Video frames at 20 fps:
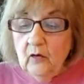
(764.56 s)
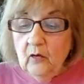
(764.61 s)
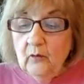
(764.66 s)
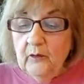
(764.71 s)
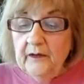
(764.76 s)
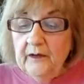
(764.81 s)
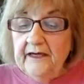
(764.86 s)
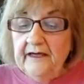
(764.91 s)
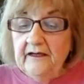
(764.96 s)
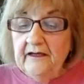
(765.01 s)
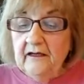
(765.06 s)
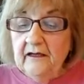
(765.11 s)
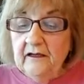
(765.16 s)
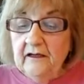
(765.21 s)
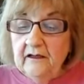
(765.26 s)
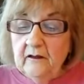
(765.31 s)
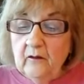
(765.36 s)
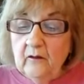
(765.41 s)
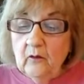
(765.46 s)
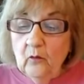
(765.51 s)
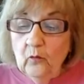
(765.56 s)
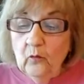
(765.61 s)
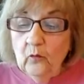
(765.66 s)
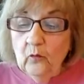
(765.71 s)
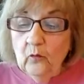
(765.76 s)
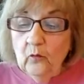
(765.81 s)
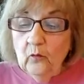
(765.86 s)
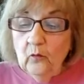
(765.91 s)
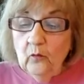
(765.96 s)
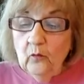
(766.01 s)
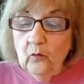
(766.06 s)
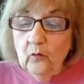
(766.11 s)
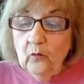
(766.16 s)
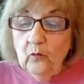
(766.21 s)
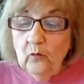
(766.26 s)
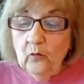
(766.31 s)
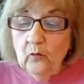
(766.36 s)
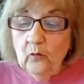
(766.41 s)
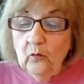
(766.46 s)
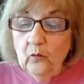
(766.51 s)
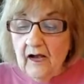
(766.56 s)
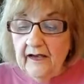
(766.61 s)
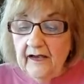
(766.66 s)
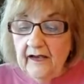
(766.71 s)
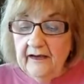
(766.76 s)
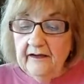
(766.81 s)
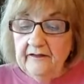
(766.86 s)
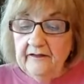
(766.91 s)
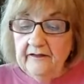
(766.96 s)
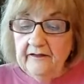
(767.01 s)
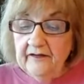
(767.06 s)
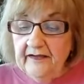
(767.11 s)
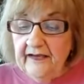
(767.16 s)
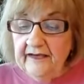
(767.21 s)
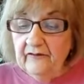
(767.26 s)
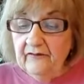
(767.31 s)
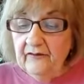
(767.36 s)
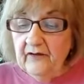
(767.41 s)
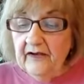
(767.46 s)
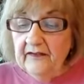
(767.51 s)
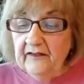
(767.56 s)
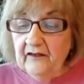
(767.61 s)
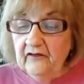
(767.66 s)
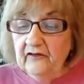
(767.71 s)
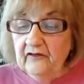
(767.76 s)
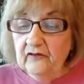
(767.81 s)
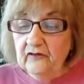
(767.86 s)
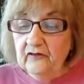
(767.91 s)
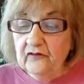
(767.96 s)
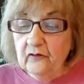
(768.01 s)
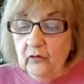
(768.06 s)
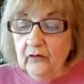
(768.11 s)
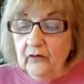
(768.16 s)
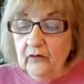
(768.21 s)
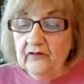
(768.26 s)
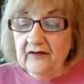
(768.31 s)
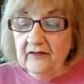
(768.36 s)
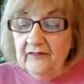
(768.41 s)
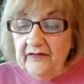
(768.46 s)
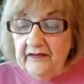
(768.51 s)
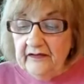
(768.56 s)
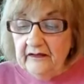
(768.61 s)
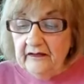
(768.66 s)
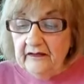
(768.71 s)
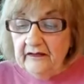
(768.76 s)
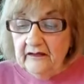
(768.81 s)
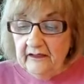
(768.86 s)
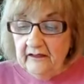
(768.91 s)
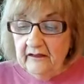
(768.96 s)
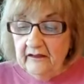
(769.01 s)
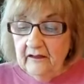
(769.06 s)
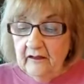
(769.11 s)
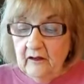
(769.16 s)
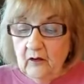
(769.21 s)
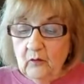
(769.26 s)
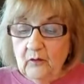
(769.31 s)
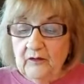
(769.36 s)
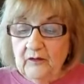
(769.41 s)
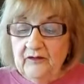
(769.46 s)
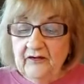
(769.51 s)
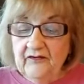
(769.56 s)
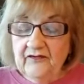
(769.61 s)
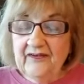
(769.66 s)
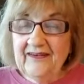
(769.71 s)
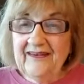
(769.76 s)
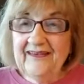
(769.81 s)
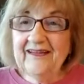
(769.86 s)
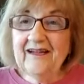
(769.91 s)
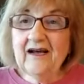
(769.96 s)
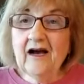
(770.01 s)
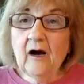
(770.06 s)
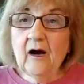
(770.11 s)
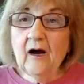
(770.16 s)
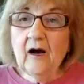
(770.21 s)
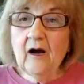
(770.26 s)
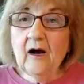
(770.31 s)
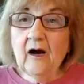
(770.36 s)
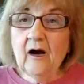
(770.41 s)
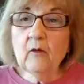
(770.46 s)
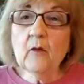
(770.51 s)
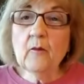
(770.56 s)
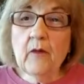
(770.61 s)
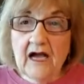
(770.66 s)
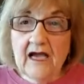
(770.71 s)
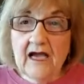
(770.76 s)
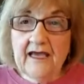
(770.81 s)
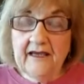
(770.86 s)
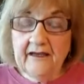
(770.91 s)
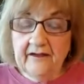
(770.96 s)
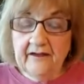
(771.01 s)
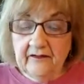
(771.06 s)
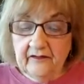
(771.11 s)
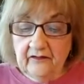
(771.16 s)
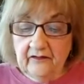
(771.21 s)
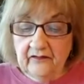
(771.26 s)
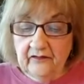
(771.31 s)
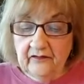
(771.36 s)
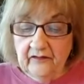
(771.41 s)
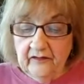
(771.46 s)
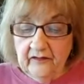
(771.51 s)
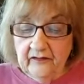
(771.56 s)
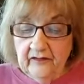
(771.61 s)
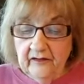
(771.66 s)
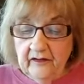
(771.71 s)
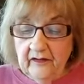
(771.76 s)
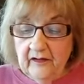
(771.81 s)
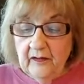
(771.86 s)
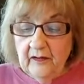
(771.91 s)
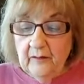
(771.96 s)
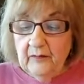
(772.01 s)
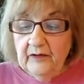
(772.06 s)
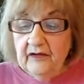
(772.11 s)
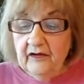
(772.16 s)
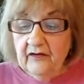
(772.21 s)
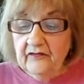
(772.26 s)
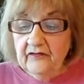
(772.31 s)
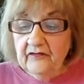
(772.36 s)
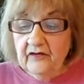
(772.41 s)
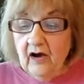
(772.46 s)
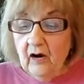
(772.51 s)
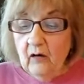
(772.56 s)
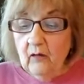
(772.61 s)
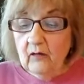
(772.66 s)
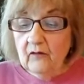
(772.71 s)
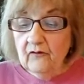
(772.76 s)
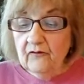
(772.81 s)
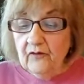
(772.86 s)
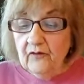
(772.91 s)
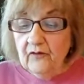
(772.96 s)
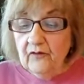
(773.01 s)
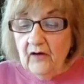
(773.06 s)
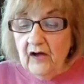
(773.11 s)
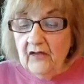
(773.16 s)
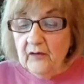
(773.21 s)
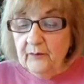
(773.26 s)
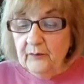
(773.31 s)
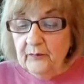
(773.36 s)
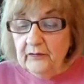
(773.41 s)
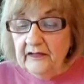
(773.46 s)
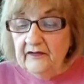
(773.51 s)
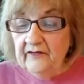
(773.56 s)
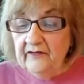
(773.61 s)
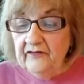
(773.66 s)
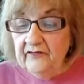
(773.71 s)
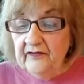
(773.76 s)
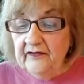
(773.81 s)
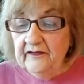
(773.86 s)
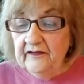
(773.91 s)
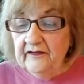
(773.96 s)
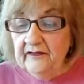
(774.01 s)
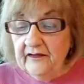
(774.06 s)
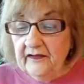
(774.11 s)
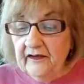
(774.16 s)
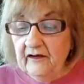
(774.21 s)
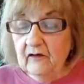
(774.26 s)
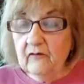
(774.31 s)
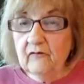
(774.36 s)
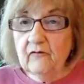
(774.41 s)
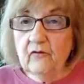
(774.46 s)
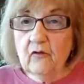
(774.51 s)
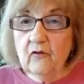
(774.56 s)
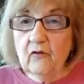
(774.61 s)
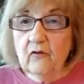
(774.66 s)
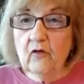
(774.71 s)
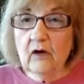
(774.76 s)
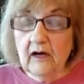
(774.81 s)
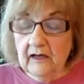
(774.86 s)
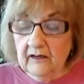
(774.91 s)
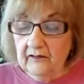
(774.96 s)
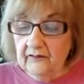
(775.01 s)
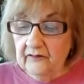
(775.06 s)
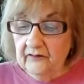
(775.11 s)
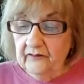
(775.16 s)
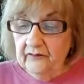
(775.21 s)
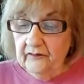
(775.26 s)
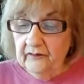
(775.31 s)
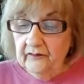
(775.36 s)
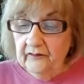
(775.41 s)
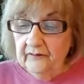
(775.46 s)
We will try today to find the source of healing, which is in our minds, because our Father placed it there for us.